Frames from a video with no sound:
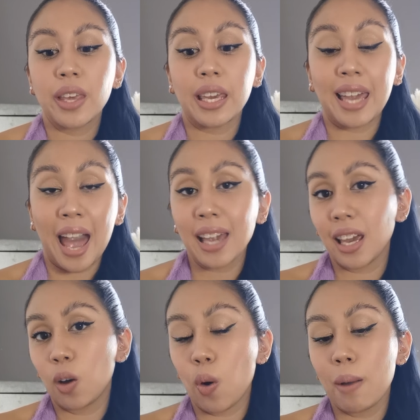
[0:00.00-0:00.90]
they can
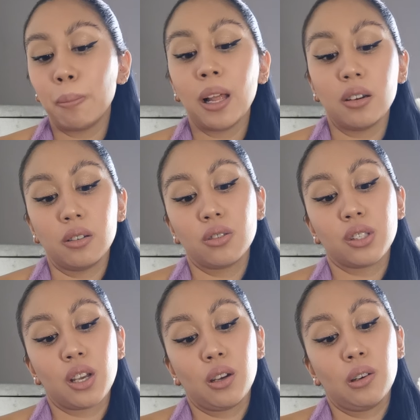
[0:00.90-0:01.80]
get quite blunt.
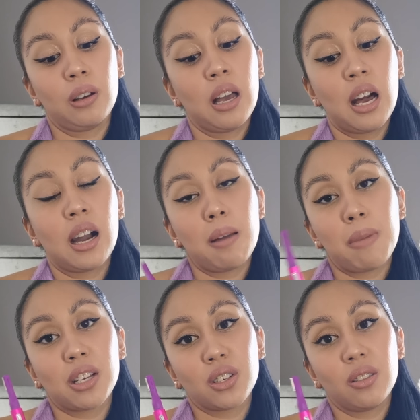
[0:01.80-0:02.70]
So I
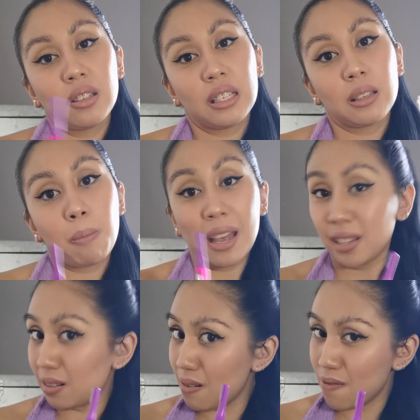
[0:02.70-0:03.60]
imagine this is a
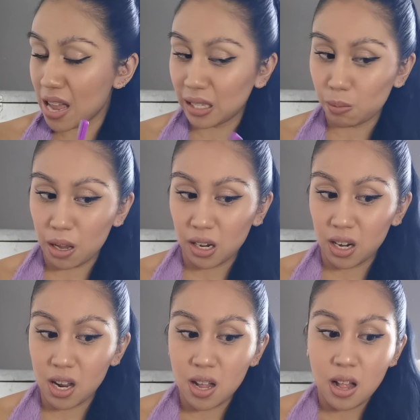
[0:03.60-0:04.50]
better investment